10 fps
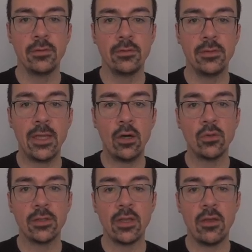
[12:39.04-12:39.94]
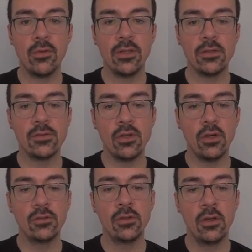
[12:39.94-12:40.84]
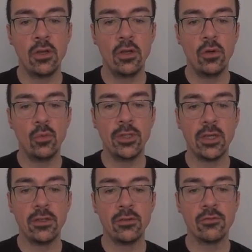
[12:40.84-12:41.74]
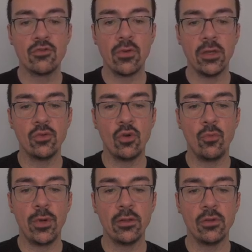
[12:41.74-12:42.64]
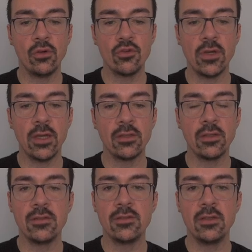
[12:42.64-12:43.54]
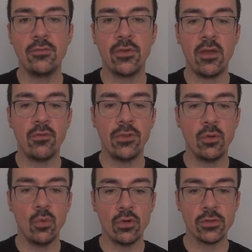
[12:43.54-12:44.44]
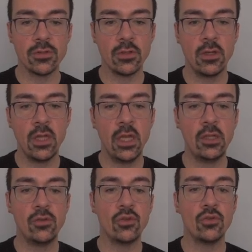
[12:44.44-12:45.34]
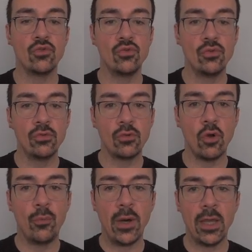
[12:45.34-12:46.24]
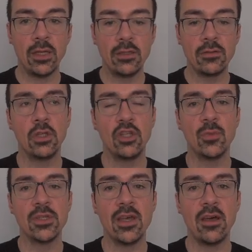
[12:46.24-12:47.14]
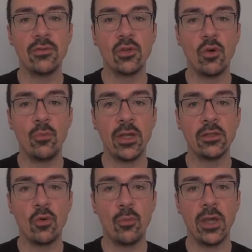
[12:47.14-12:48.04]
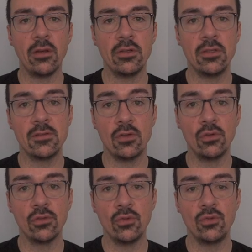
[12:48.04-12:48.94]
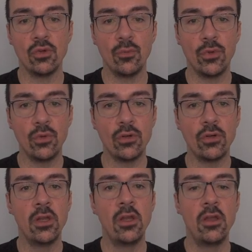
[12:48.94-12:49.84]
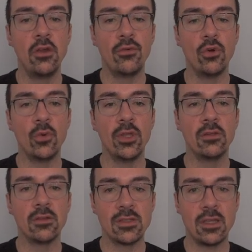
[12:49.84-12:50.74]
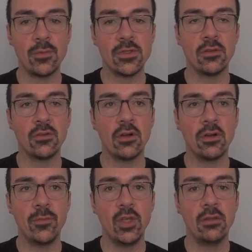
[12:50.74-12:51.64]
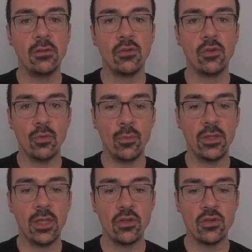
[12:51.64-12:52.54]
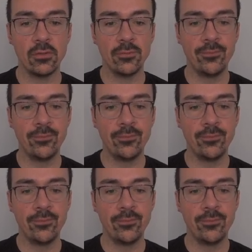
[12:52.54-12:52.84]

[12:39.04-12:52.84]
Now that everything is done, we can try to compile the contract and see if everything works. In order to compile it, you must have the compact compiler installed on your computer, following the steps that are in the documentation.